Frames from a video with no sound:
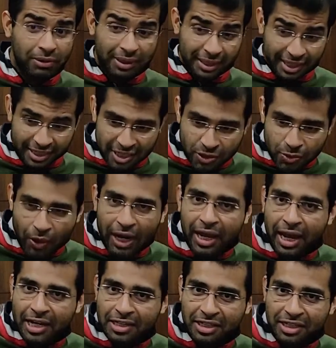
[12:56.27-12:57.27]
this is why I
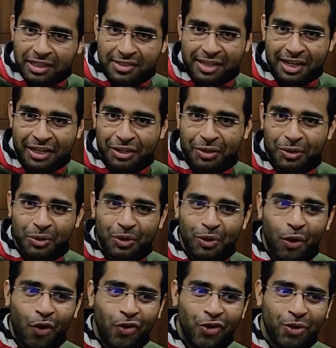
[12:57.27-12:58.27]
actually decided to do a
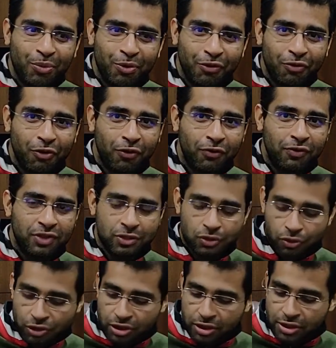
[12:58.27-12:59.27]
long-term review of this,
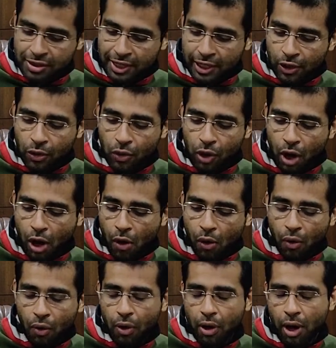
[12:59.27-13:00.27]
to just tell you
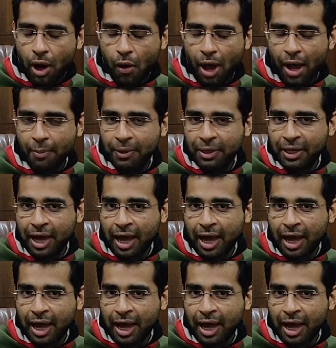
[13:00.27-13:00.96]
how happy